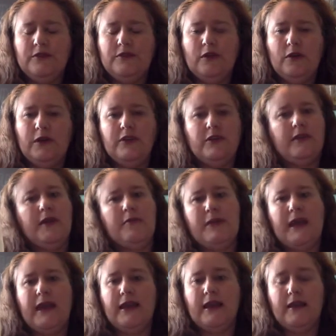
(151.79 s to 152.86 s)
So I took that
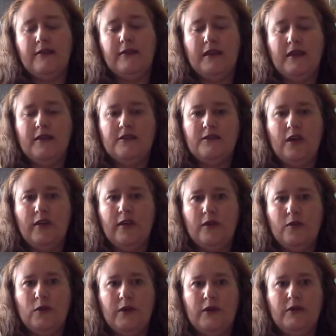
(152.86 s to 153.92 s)
back, and I saw that